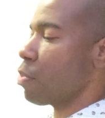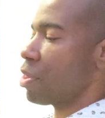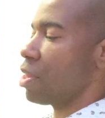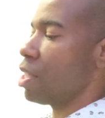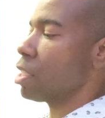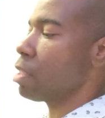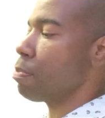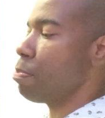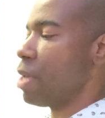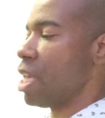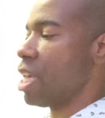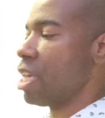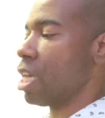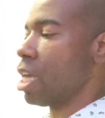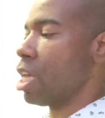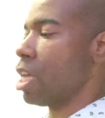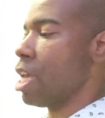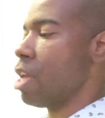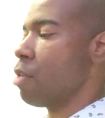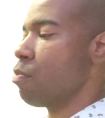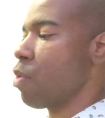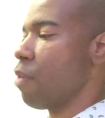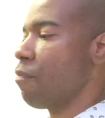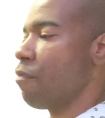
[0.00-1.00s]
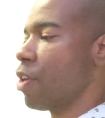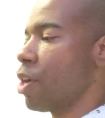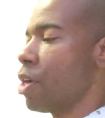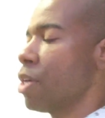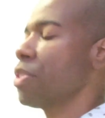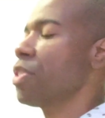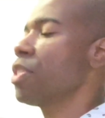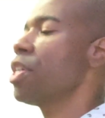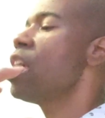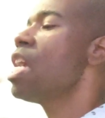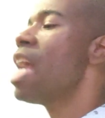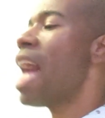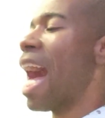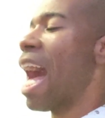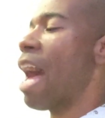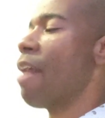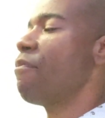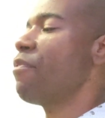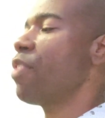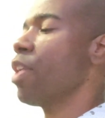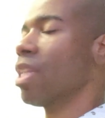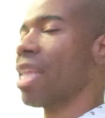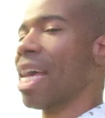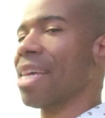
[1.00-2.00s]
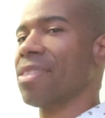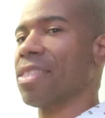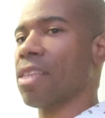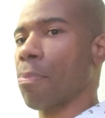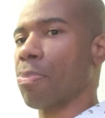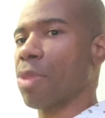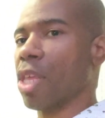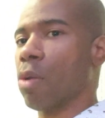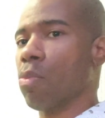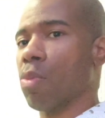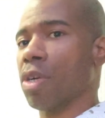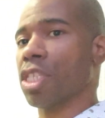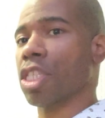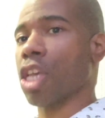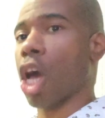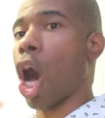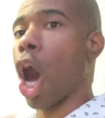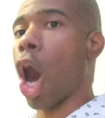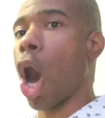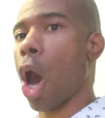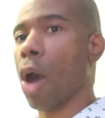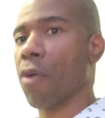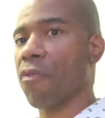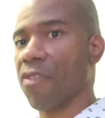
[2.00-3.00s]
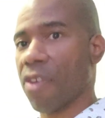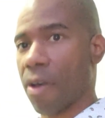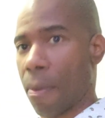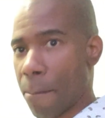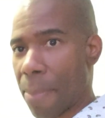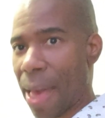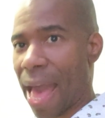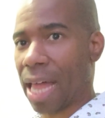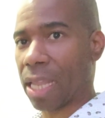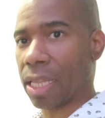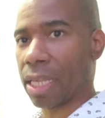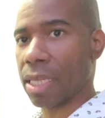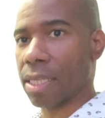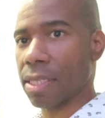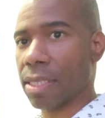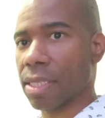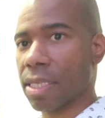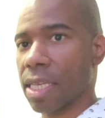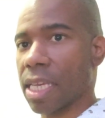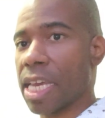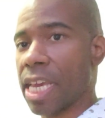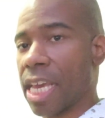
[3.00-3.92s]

With this being in reverse, I feel like something was off balance.